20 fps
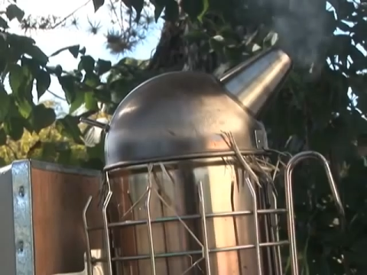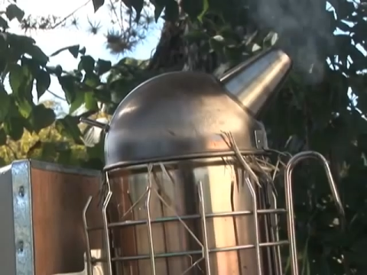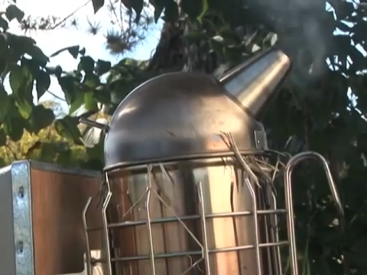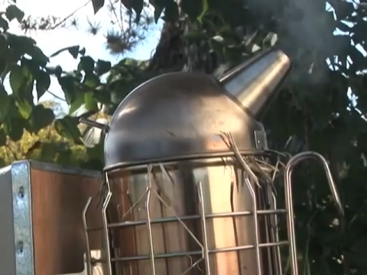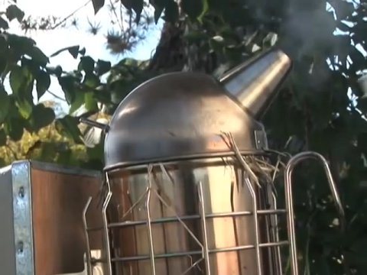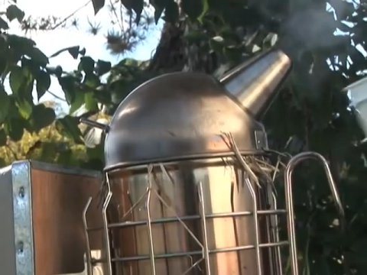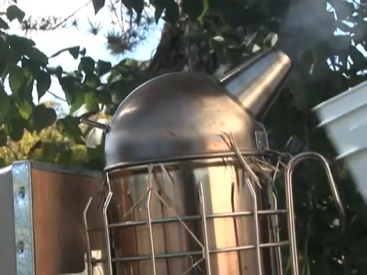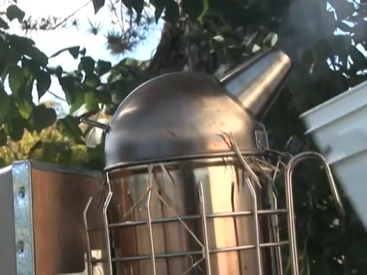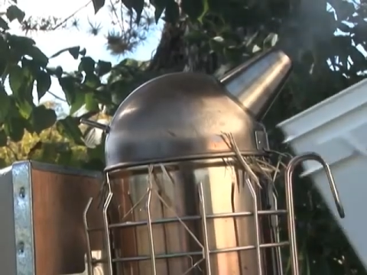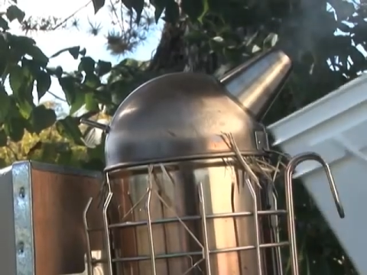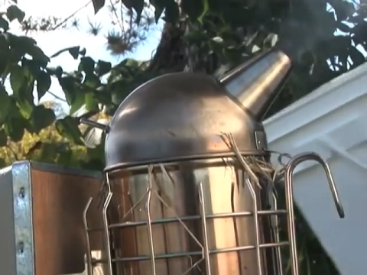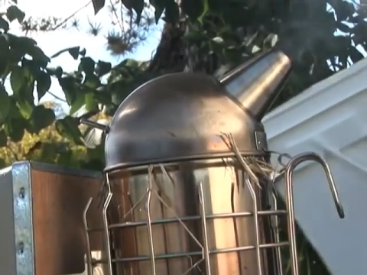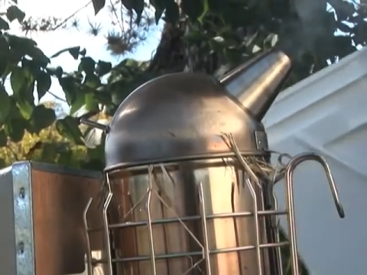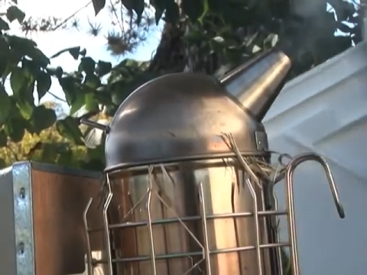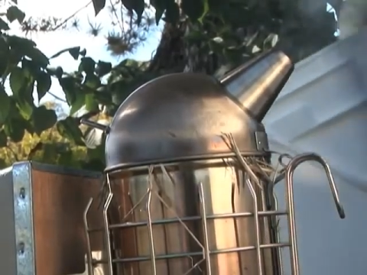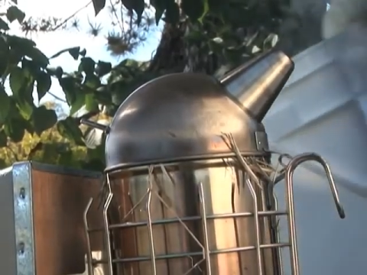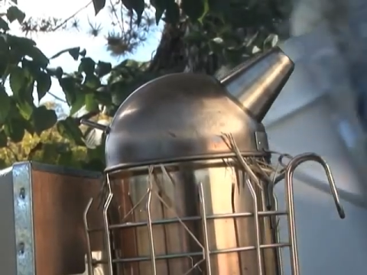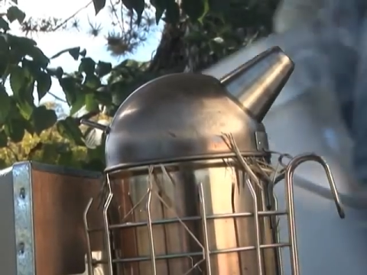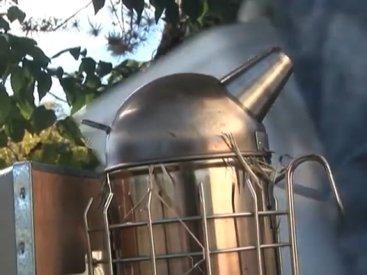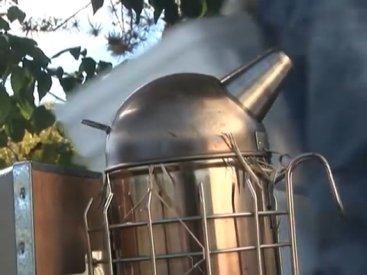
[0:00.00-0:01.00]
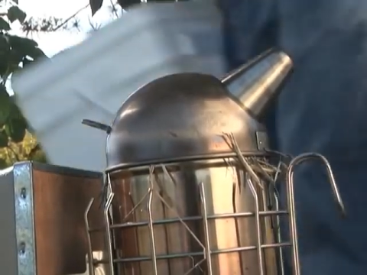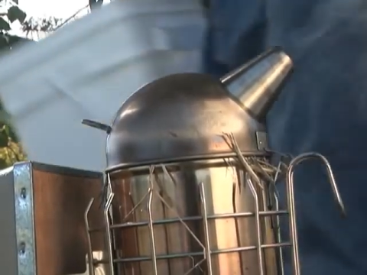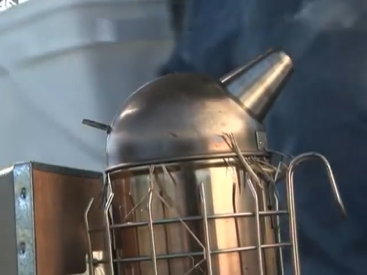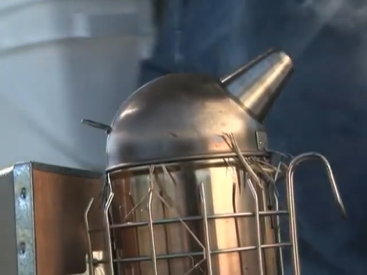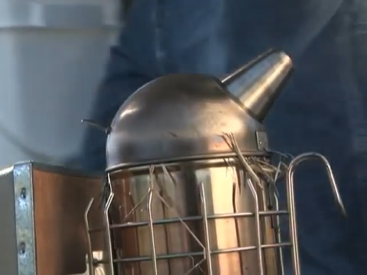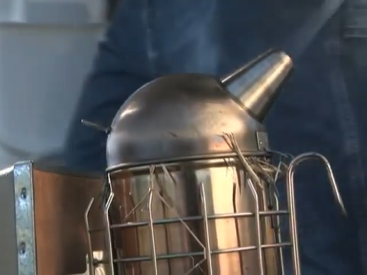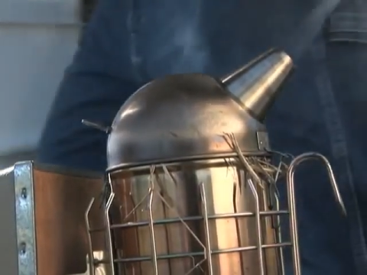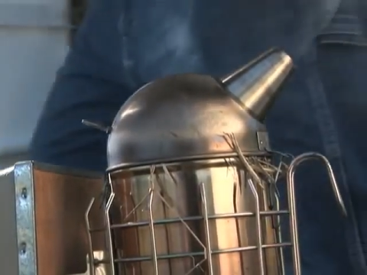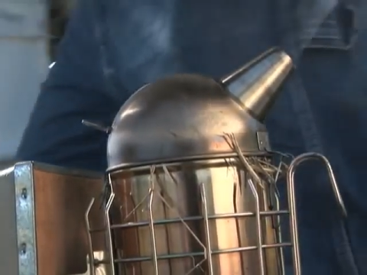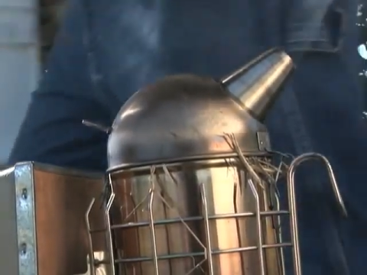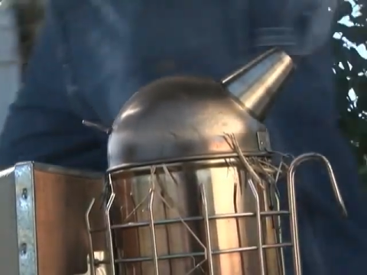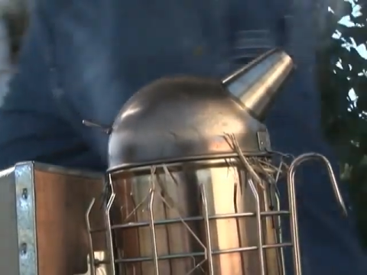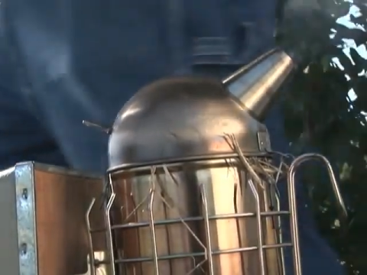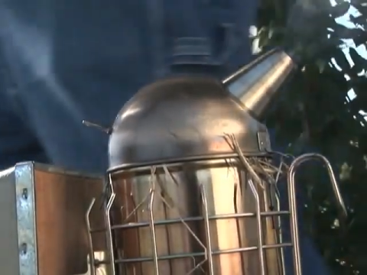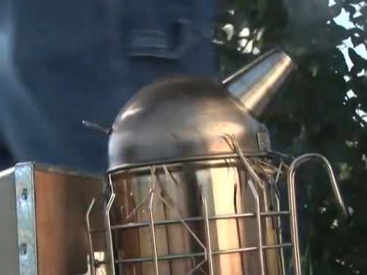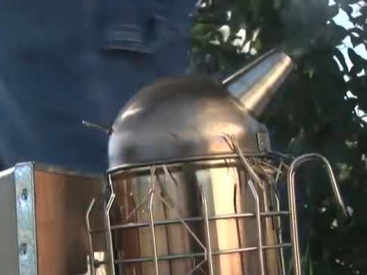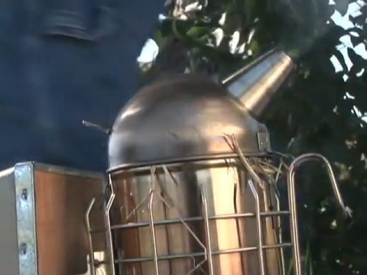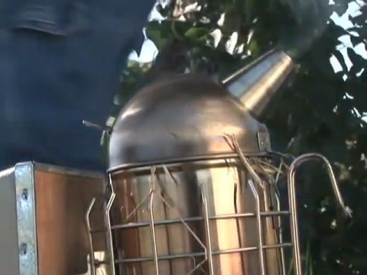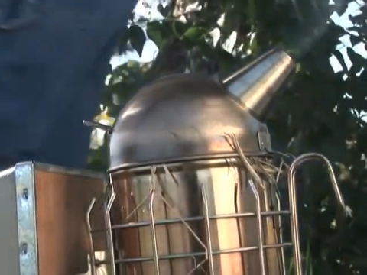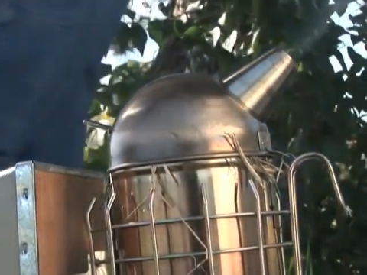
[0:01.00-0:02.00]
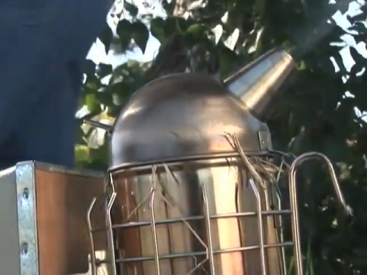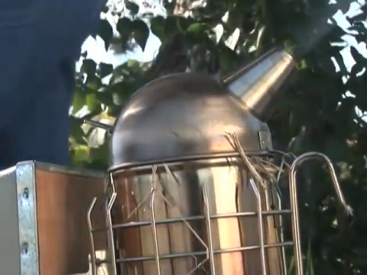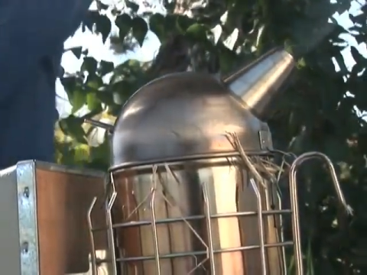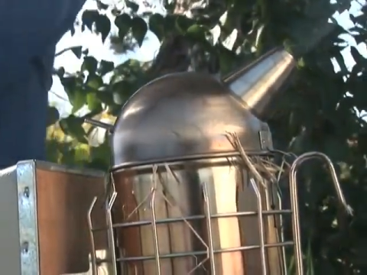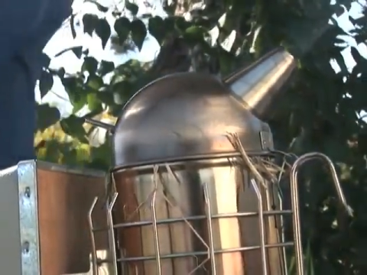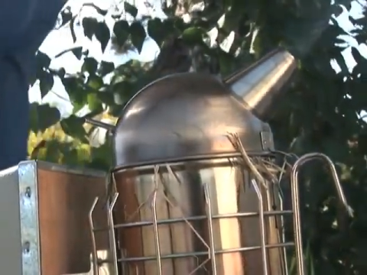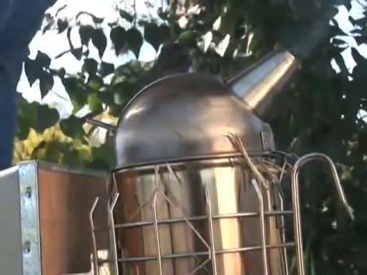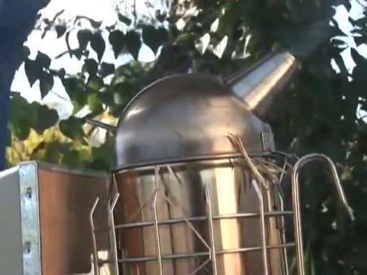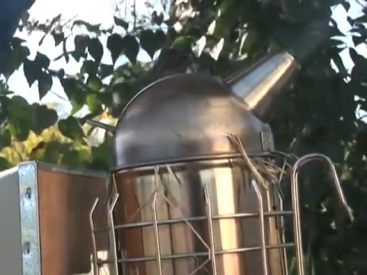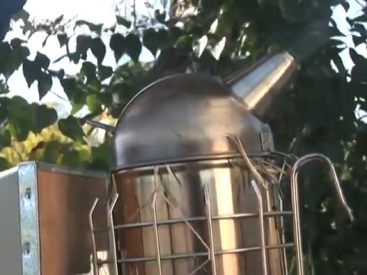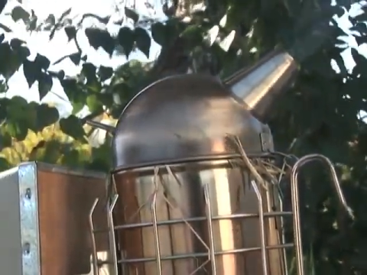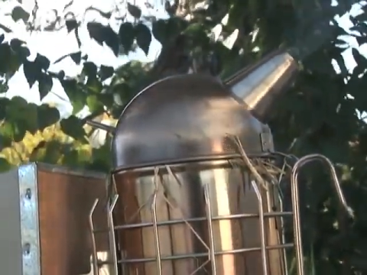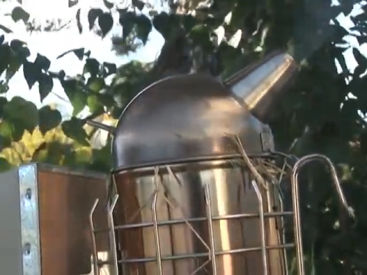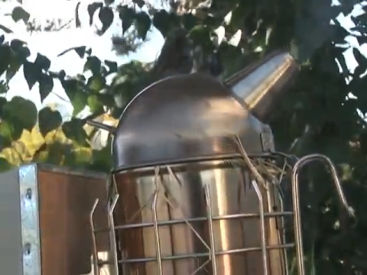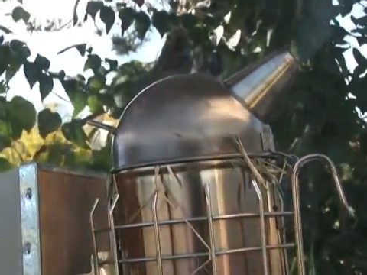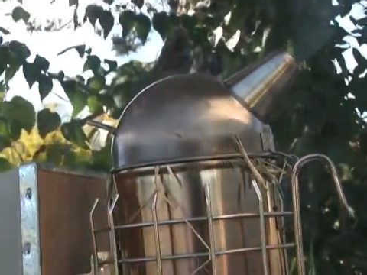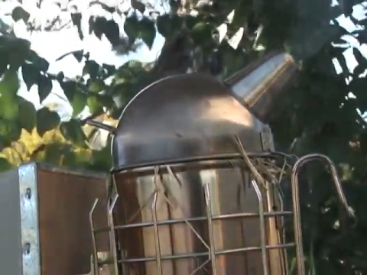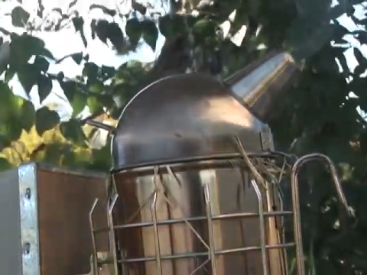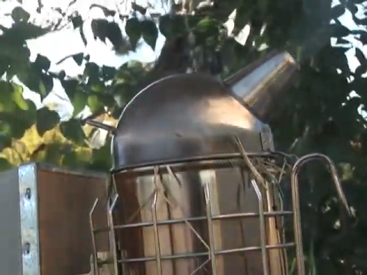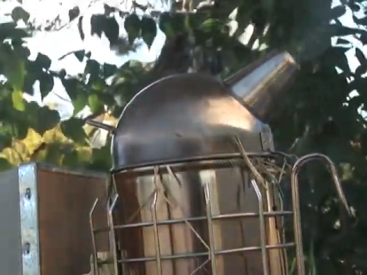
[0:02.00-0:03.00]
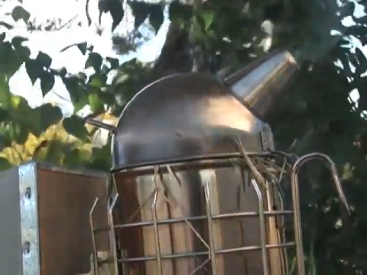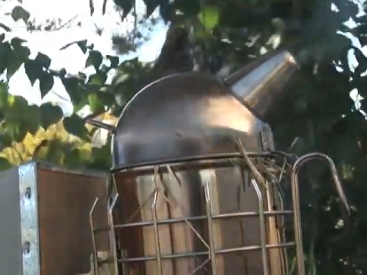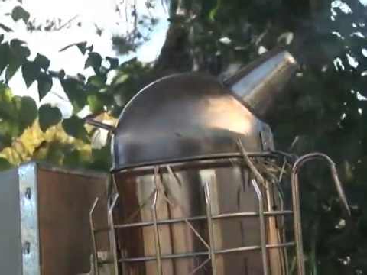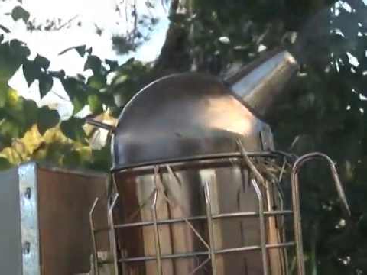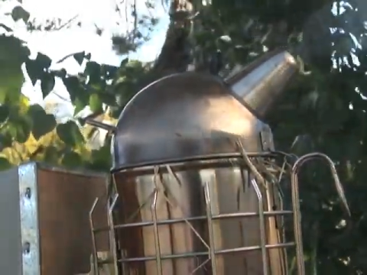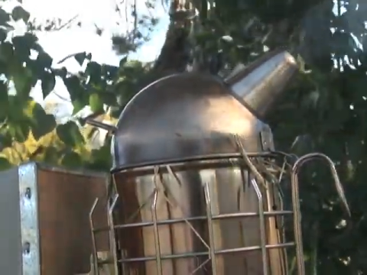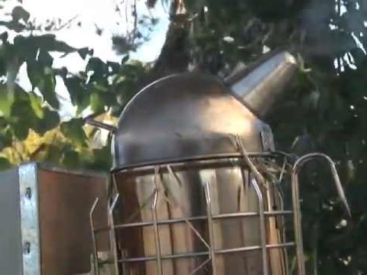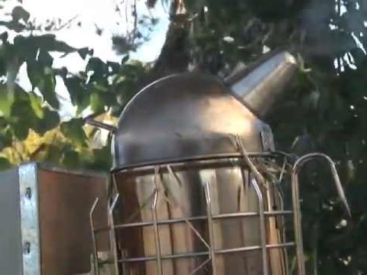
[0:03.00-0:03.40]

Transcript: [unreadable: no face in view]